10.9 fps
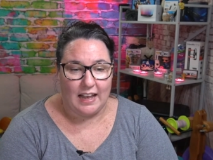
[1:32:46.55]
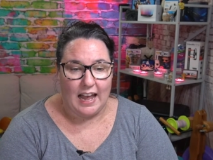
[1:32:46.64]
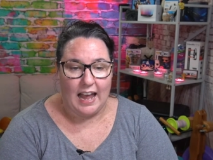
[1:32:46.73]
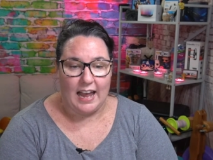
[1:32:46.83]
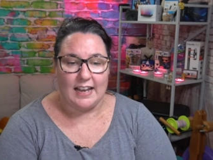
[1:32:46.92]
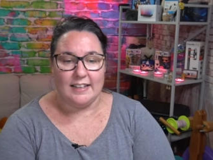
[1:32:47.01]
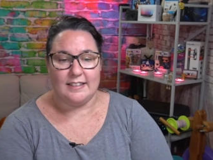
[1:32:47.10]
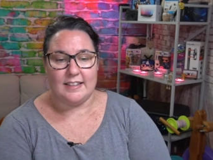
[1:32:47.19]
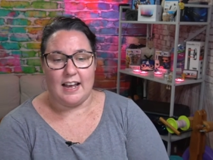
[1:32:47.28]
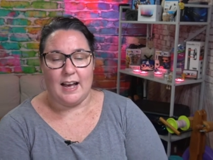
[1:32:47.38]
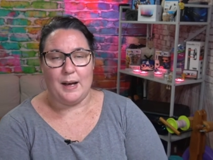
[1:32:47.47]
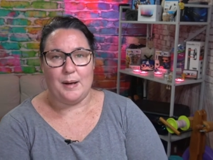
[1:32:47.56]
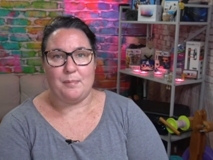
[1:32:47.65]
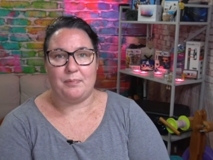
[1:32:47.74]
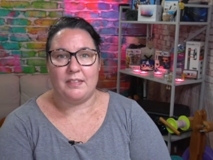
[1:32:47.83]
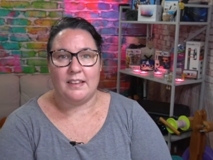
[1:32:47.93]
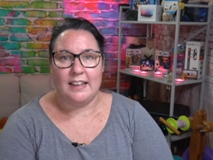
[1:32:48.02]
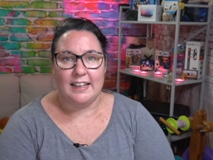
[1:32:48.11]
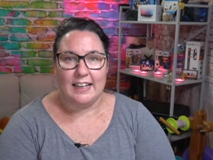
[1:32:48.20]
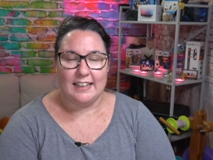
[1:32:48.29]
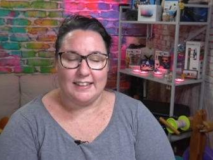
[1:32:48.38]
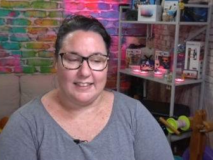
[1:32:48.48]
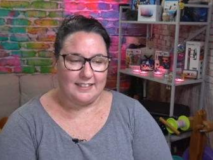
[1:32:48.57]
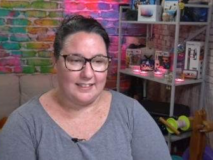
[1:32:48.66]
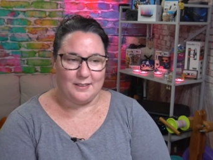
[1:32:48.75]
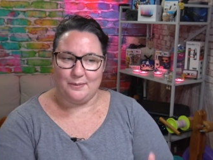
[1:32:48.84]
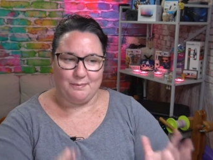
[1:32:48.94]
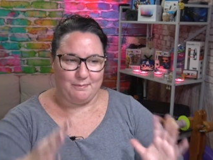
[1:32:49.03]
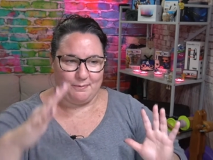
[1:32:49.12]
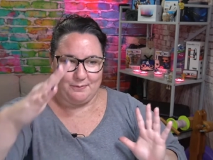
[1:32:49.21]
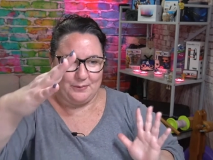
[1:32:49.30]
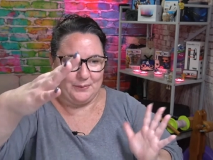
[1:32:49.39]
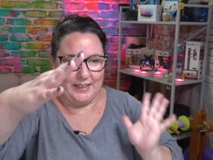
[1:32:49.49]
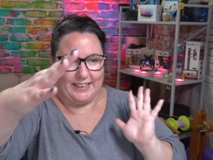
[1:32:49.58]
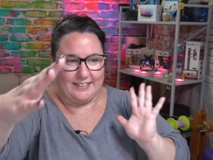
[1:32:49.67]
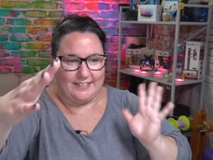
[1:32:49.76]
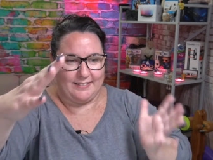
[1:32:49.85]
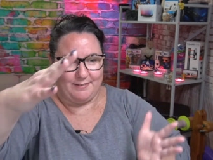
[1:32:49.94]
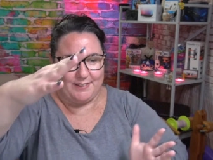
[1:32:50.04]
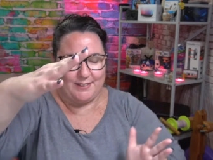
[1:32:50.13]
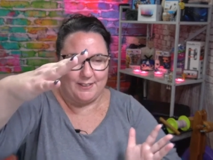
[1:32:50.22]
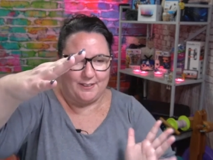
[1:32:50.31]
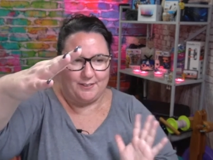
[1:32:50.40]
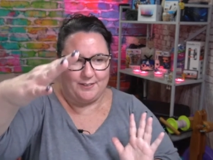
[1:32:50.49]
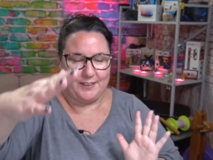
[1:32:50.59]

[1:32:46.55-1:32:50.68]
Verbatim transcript: and um, that's this weird sort of